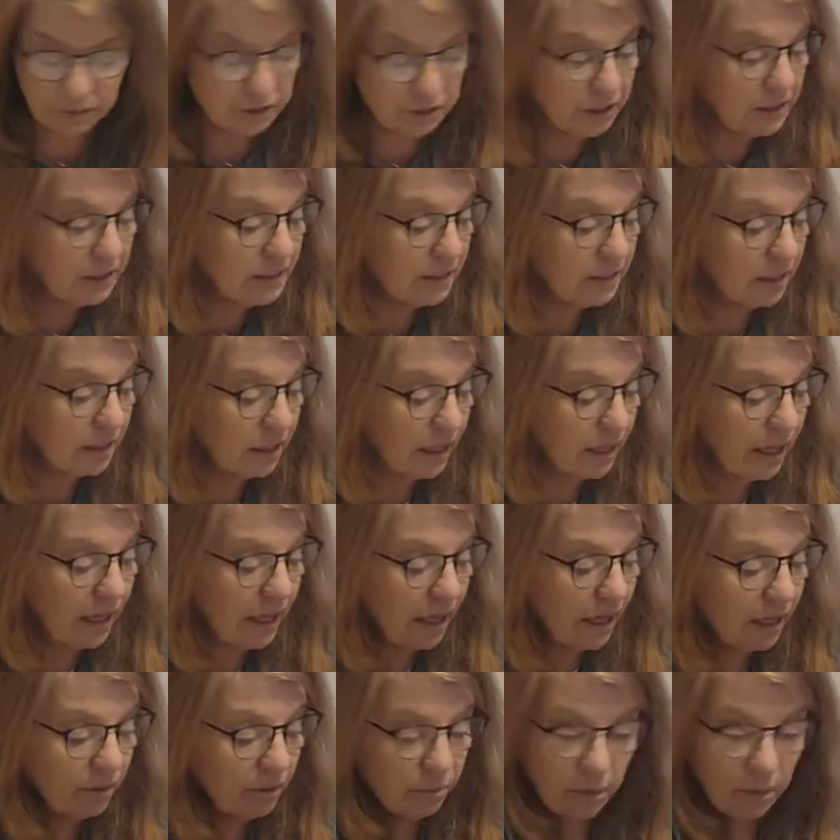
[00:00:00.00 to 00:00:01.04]
did. I
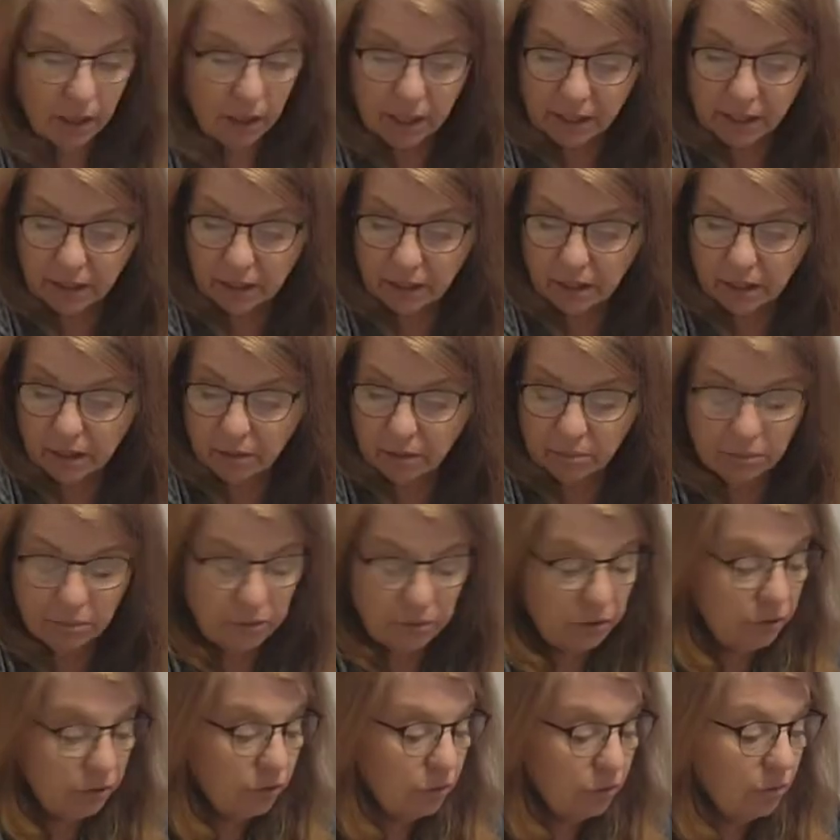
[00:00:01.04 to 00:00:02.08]
had my
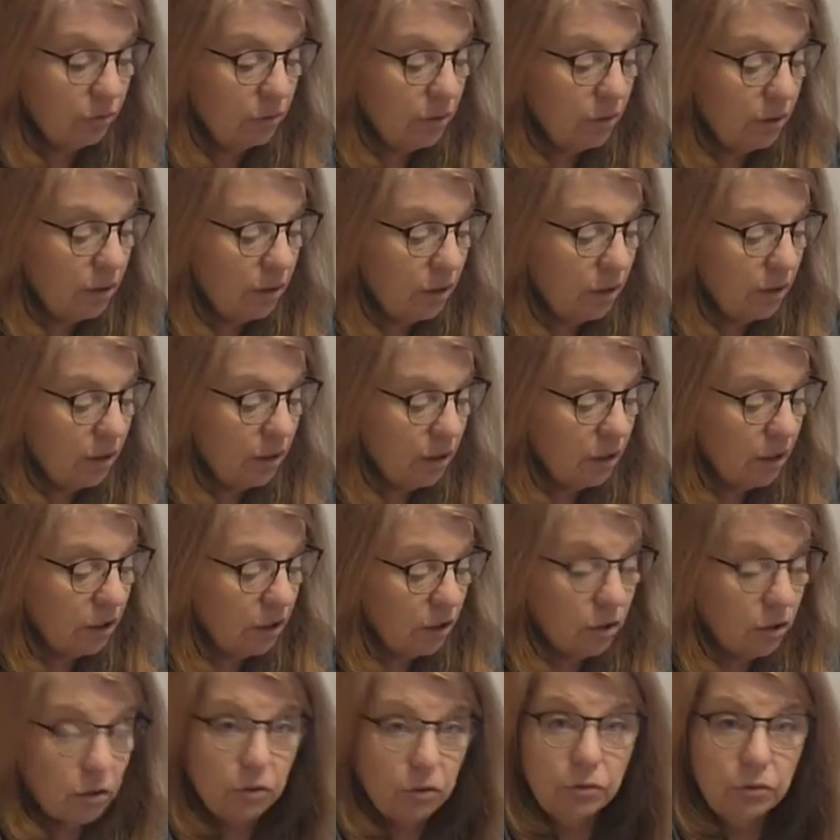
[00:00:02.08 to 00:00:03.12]
new
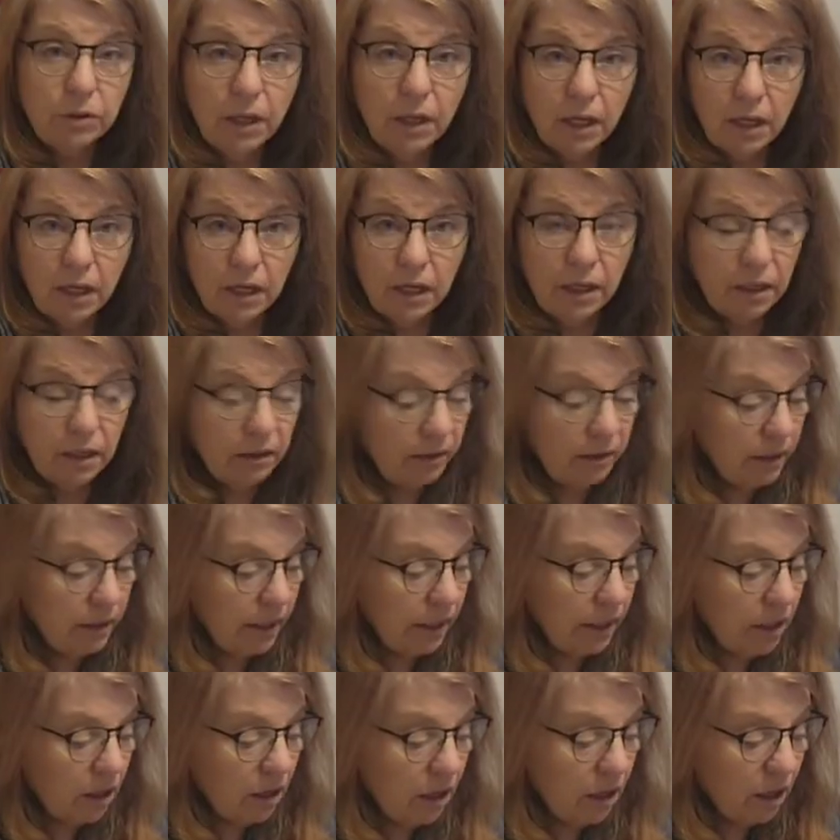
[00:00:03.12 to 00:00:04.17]
glue gun that I
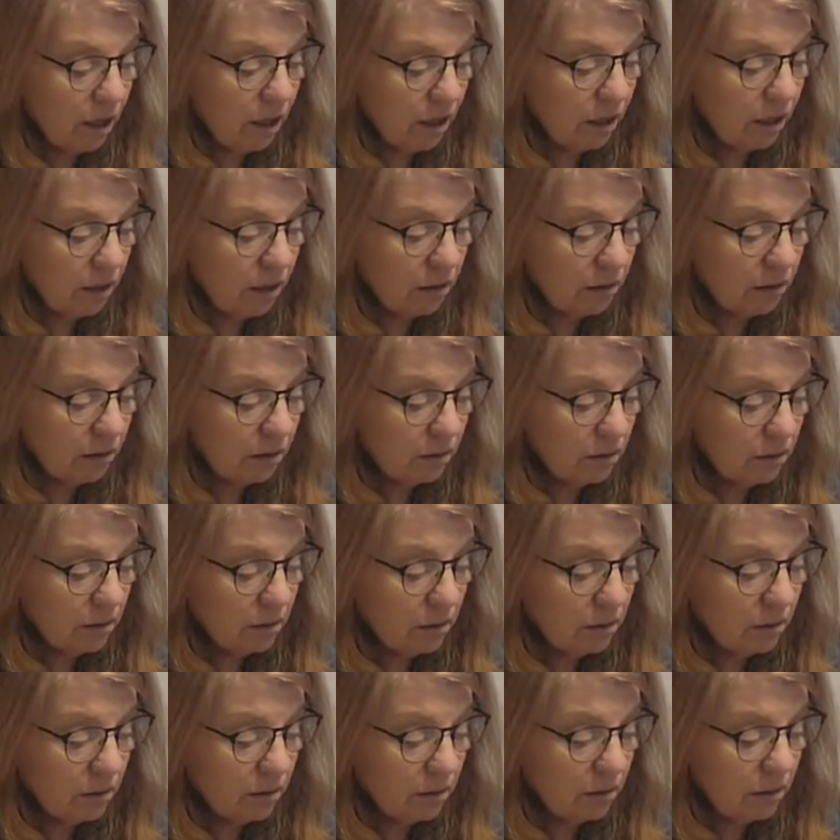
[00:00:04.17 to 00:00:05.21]
got,
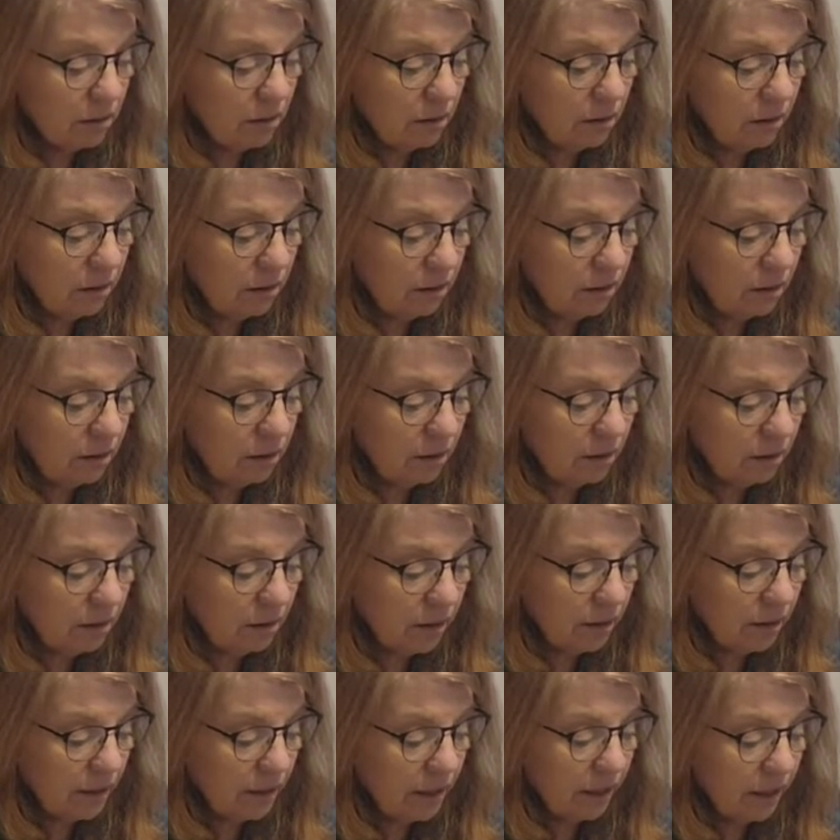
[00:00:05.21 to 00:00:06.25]
and
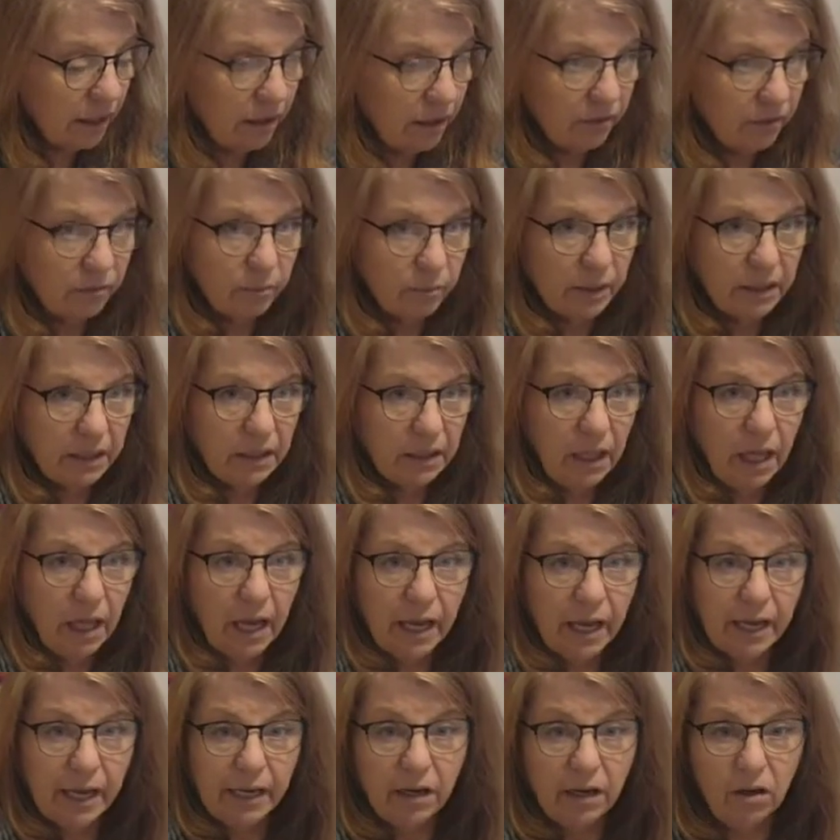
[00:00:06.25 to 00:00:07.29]
I have my
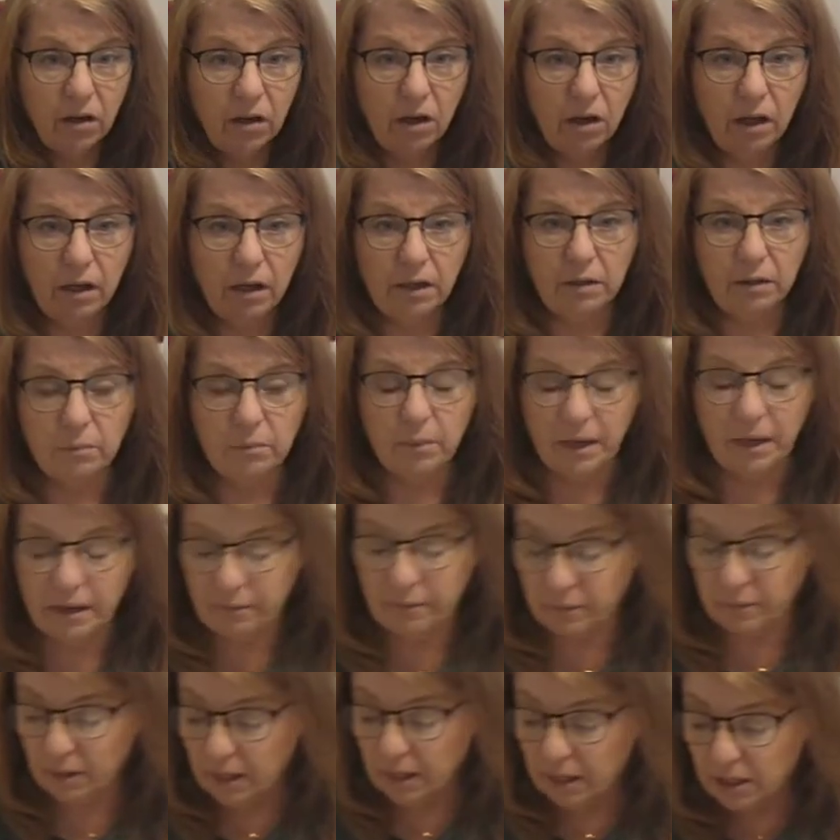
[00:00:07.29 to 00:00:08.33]
light on, and my
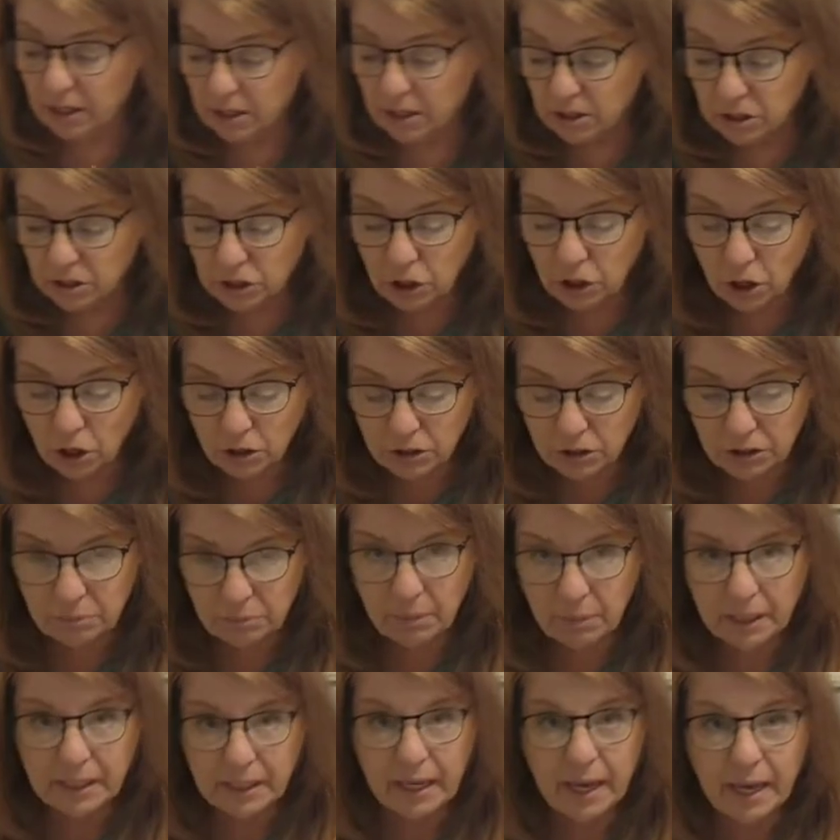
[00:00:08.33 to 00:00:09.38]
charging my
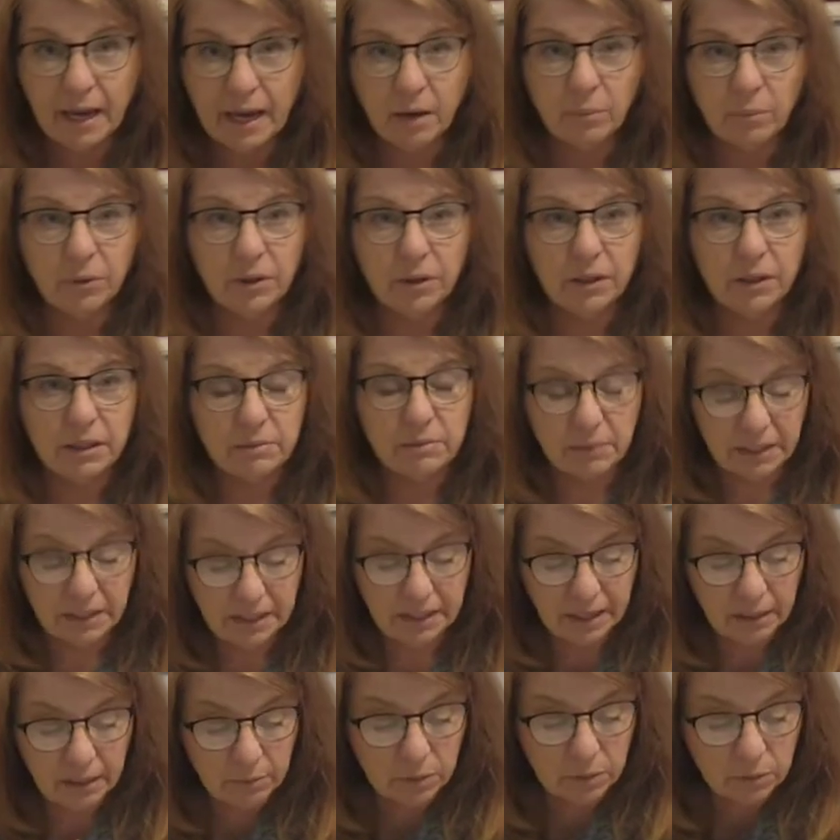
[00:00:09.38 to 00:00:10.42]
camera because my
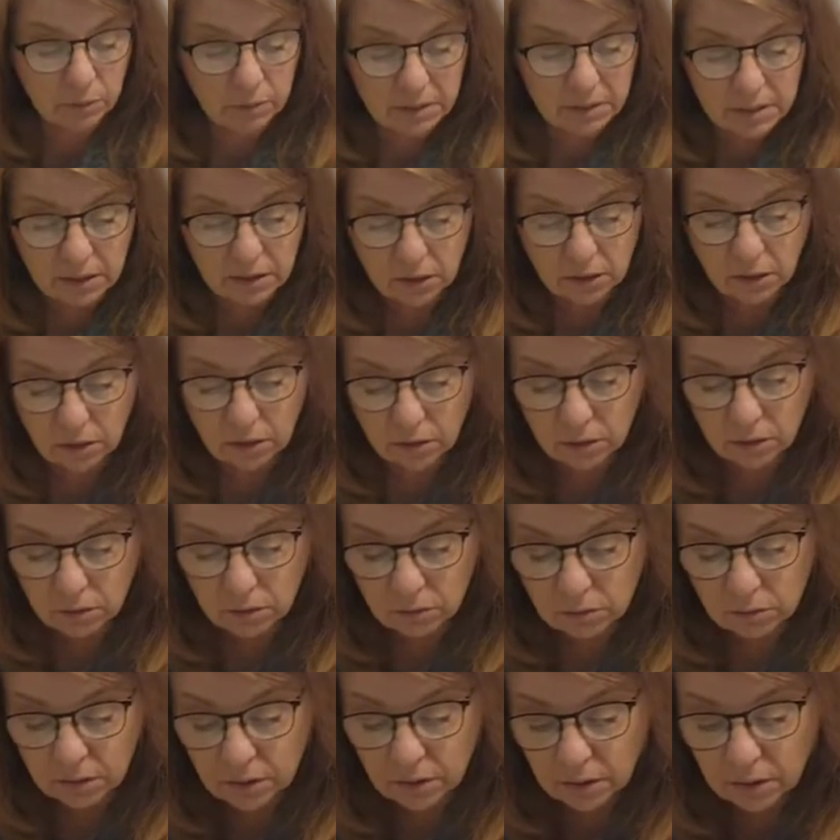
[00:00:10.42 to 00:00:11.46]
camera was low.
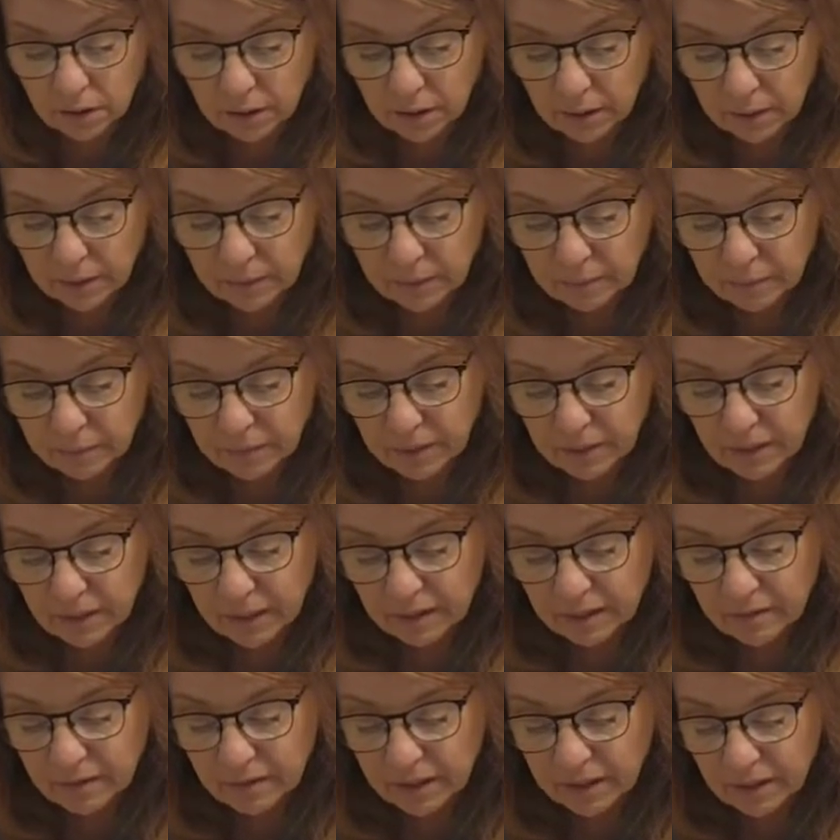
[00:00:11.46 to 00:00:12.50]
And
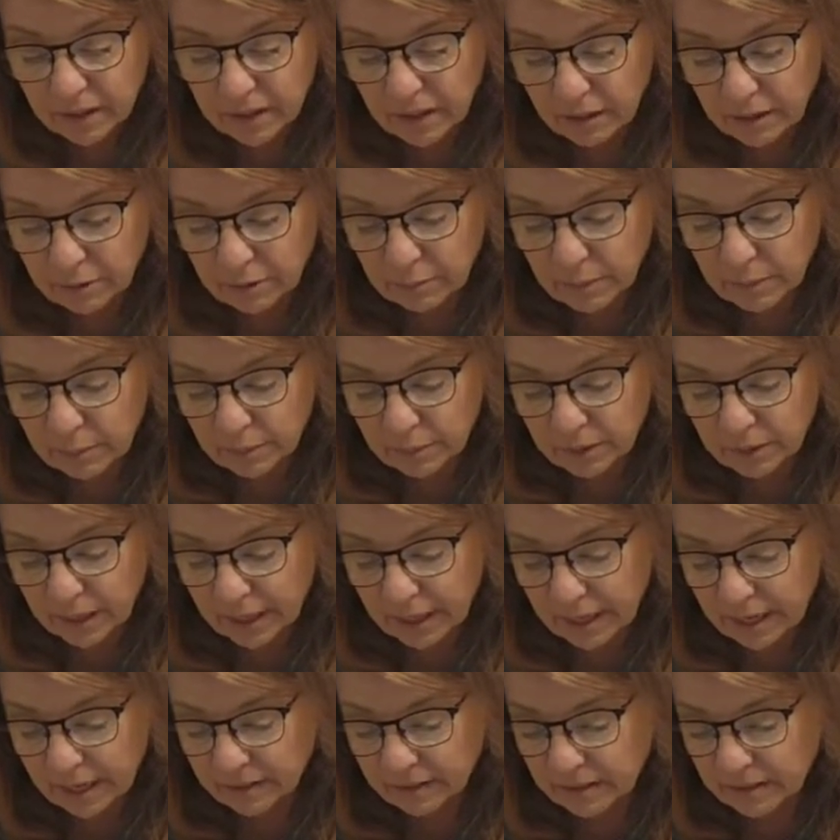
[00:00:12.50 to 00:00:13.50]
then I remembered I had this